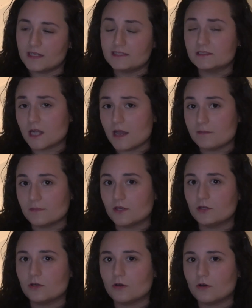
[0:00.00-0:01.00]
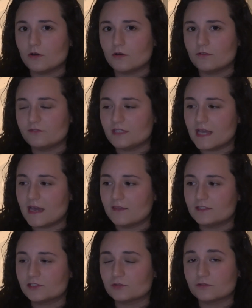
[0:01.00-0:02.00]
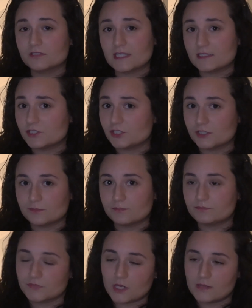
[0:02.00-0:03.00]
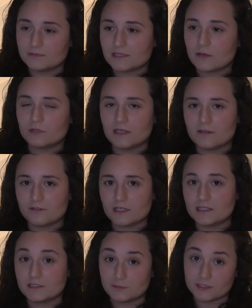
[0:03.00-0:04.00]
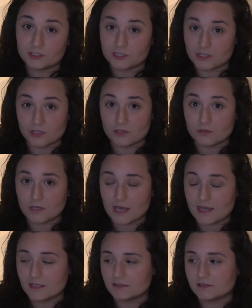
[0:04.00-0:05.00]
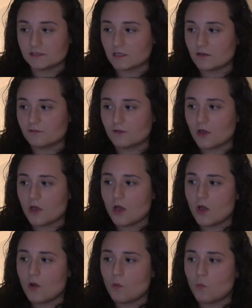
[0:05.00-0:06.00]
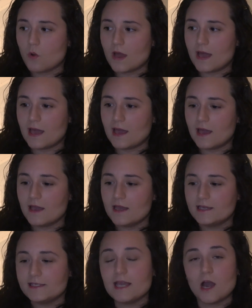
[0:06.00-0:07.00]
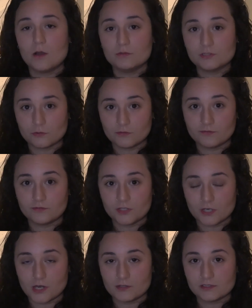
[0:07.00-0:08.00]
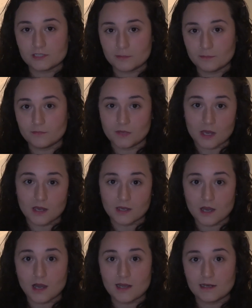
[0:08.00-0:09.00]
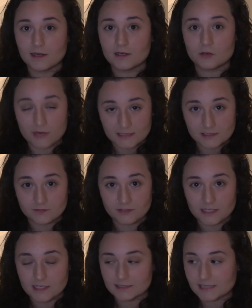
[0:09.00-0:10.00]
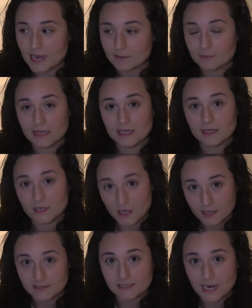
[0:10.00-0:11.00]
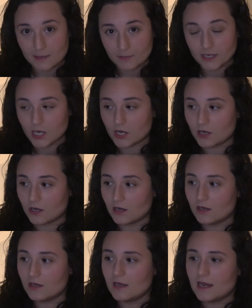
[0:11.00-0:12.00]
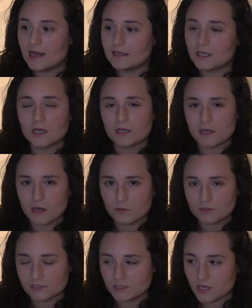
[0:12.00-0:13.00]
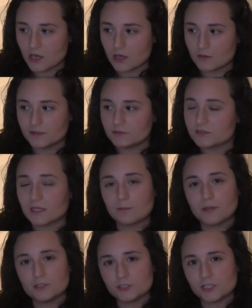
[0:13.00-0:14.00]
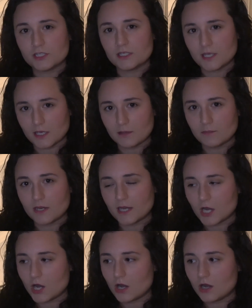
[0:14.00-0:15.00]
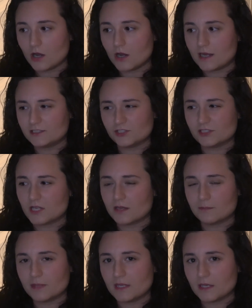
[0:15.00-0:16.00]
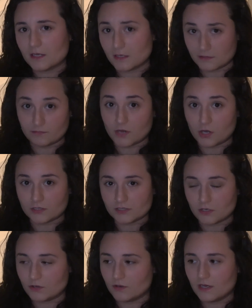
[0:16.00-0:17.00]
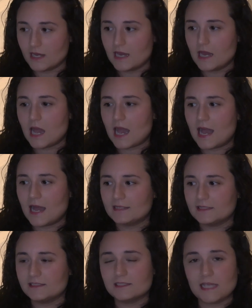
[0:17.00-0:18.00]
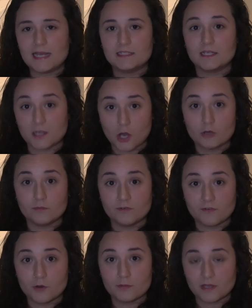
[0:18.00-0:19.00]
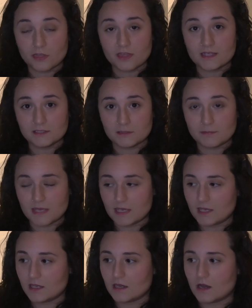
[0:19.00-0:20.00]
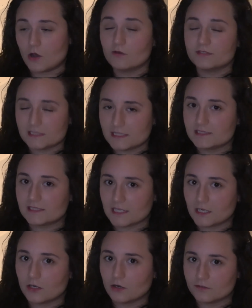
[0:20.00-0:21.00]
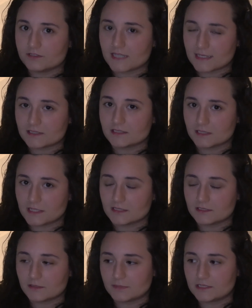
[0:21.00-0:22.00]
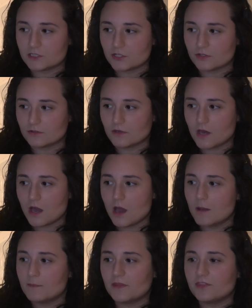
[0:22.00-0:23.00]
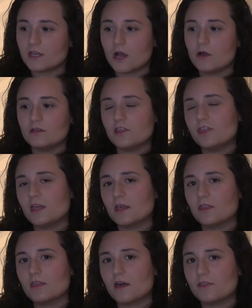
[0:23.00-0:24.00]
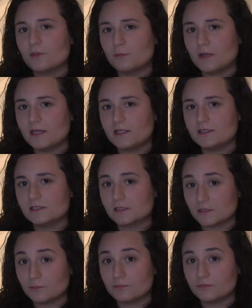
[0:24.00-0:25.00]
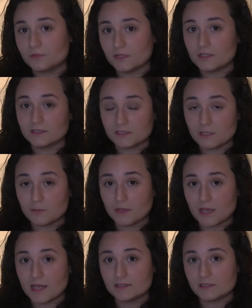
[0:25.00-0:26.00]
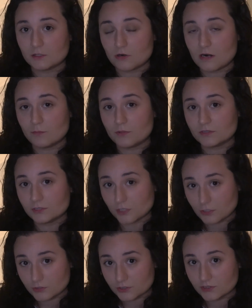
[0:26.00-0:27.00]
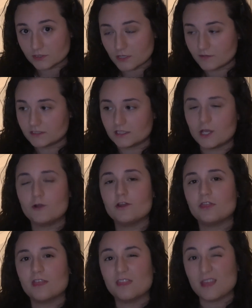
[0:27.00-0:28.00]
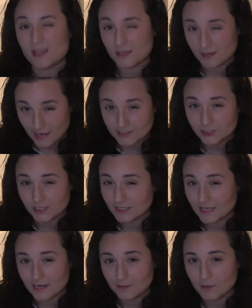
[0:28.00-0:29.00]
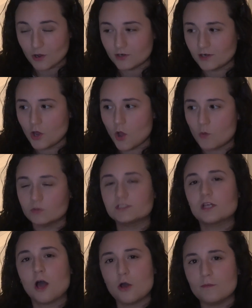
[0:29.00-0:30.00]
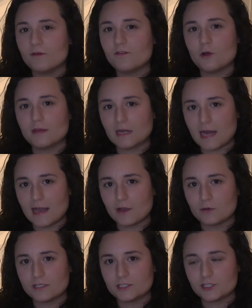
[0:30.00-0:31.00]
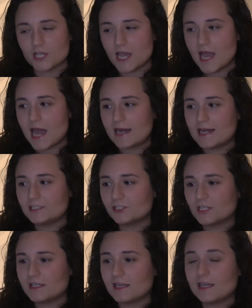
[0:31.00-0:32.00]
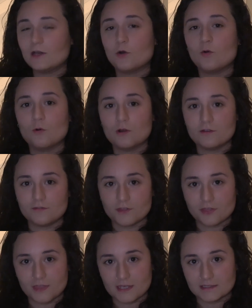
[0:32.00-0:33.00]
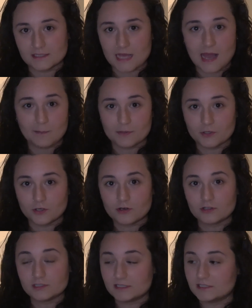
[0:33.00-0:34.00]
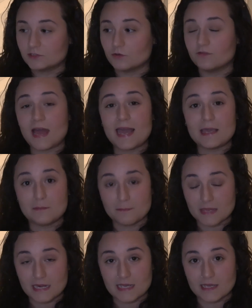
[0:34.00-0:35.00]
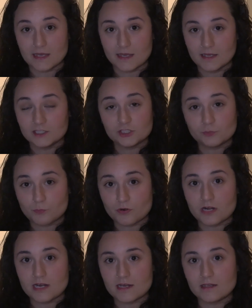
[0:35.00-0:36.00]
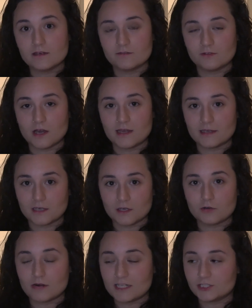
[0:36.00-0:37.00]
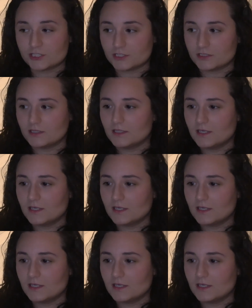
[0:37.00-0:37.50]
indictment of, yeah, the sort of censorship times that we live in, especially in the UK and stuff, where, yeah, I was sort of, some guy like aggressively attacked me and like attacked my car. And luckily I wasn't hurt, but he was like punching and kicking my car and just like being an asshole. And he said like homophobic things to me. Obviously, he said a lot of sexist things to me too. But the only thing that the police, the CPS, the Crown Prosecution Service, the only thing they could actually get him on was the homophobic language. And actually, in all of the things that happened across this sort of 8-minute spree of like aggression,